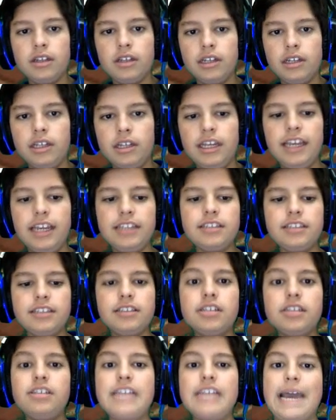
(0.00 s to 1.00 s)
It's
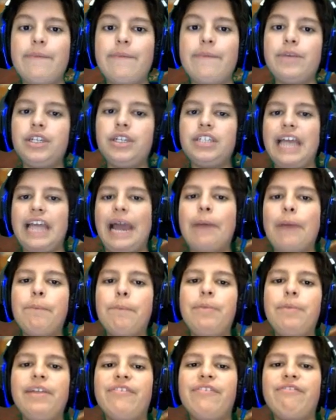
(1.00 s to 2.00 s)
the damage
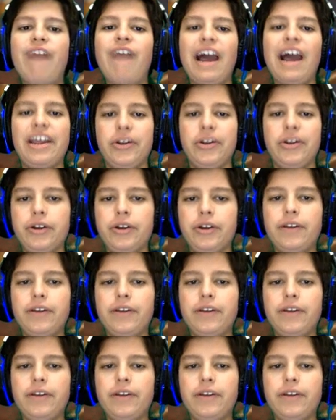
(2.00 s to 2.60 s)
amplifier.